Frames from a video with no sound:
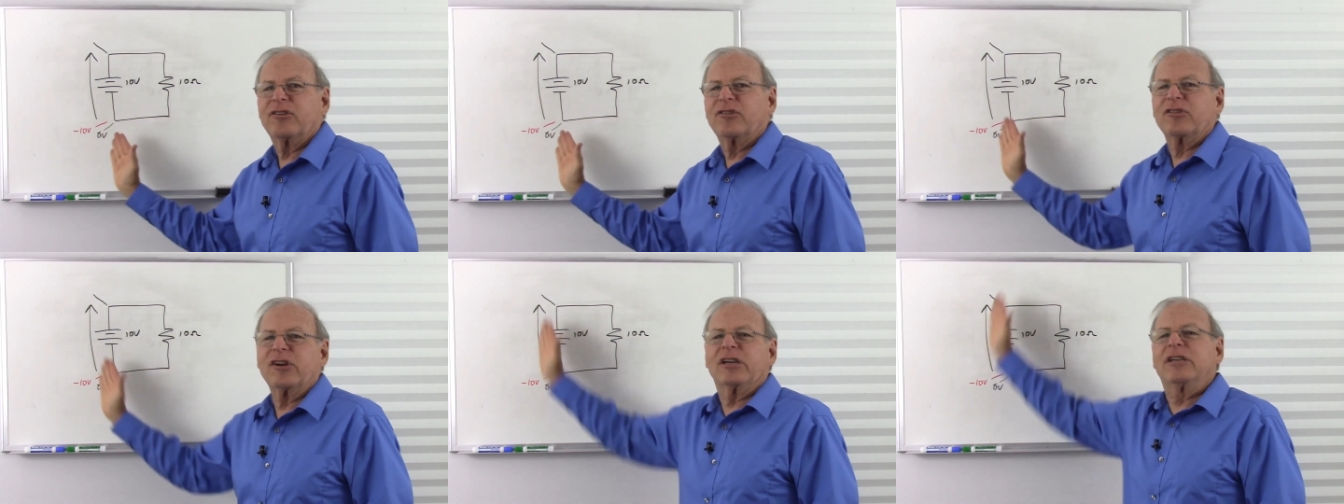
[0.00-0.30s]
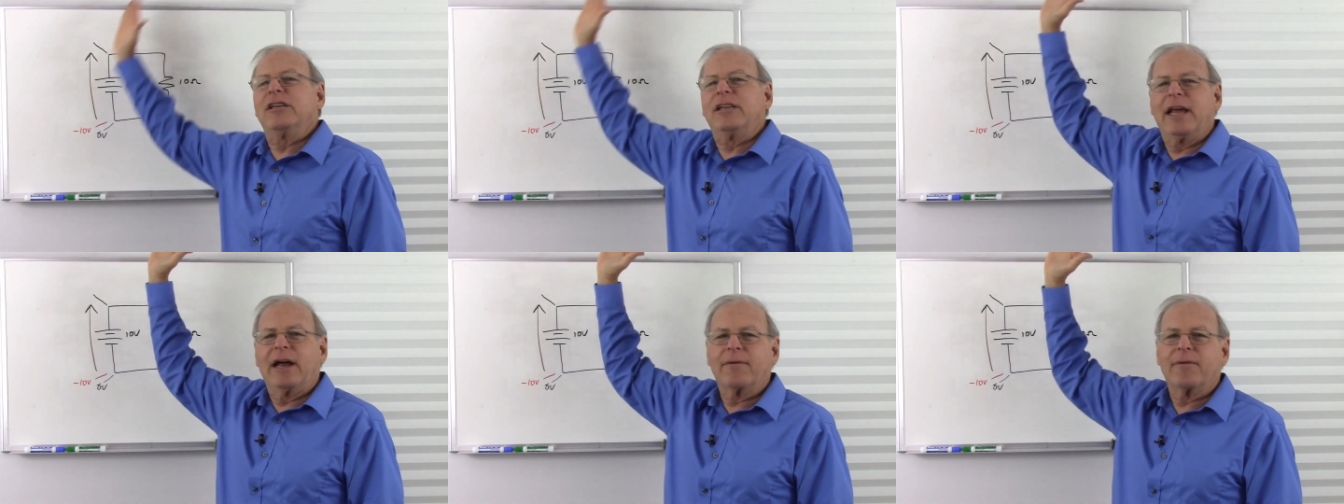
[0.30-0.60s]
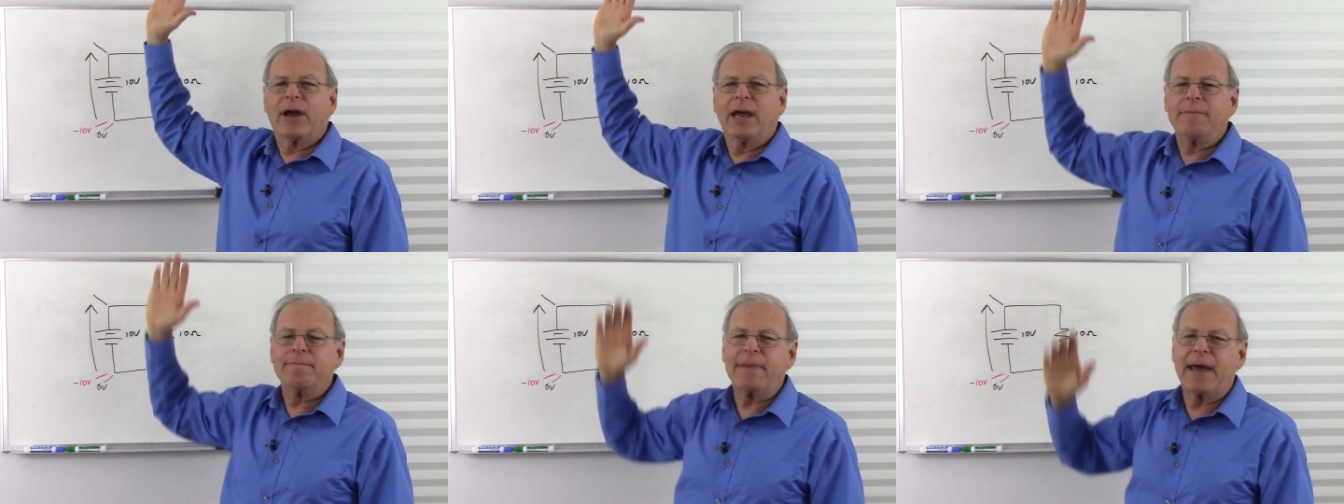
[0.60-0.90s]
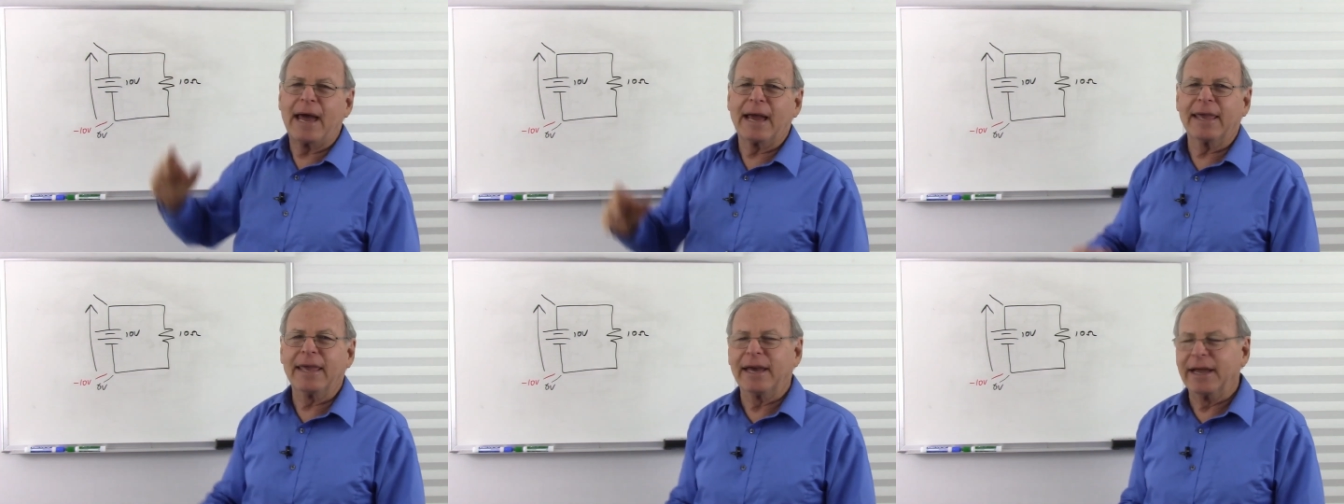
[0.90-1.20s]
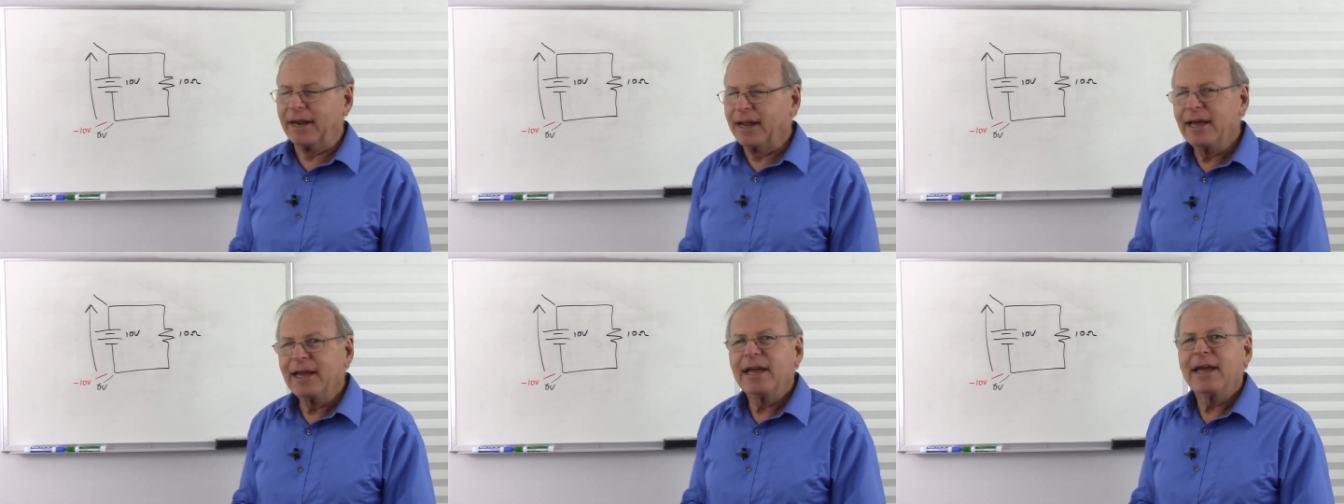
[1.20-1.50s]
sucking that right back
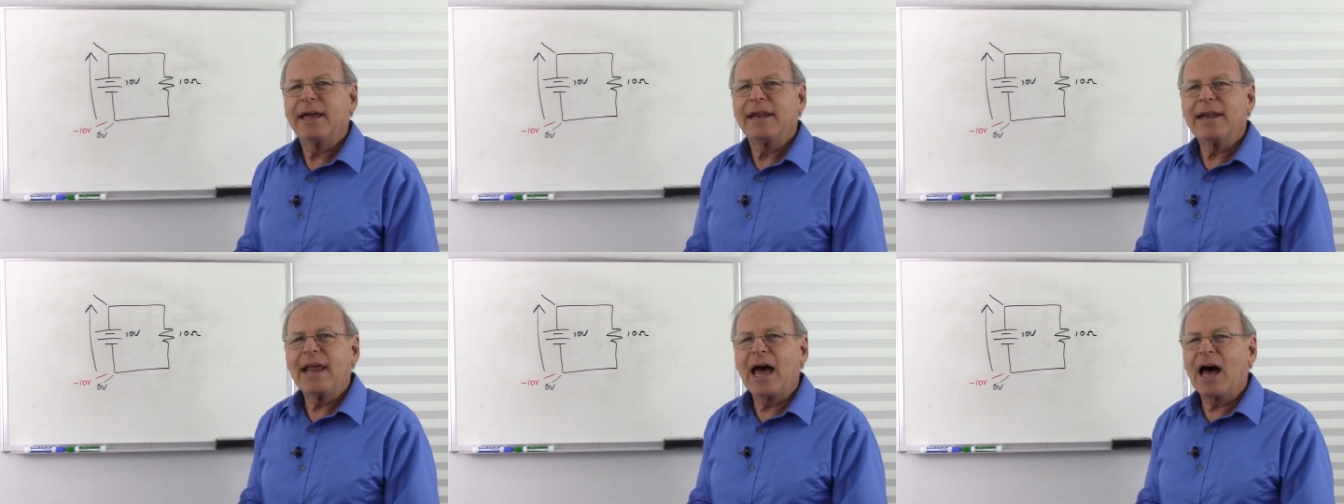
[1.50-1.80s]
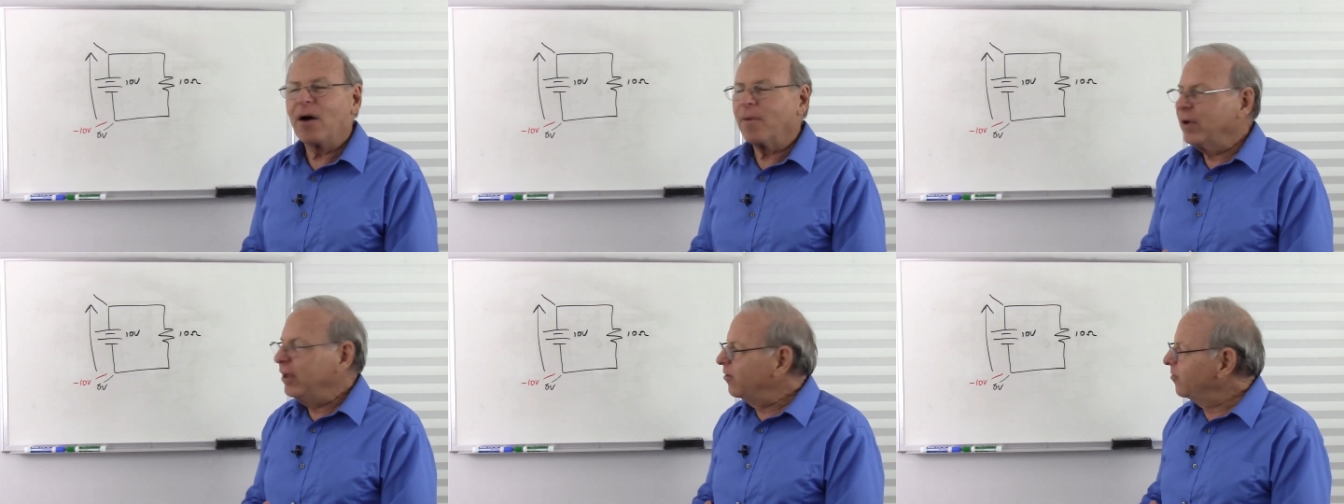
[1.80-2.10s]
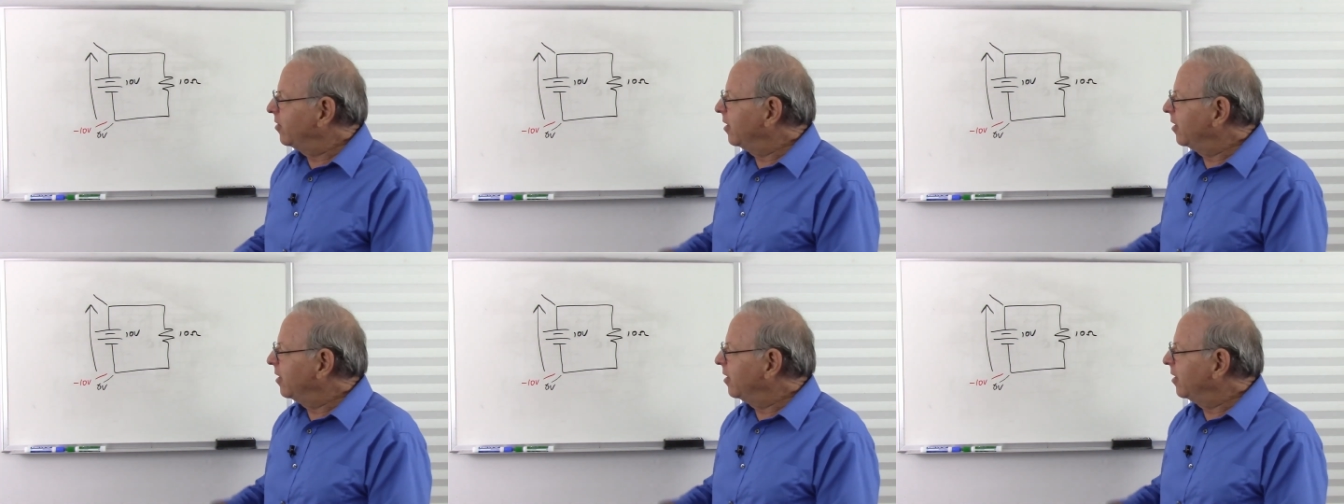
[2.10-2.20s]
in. Now we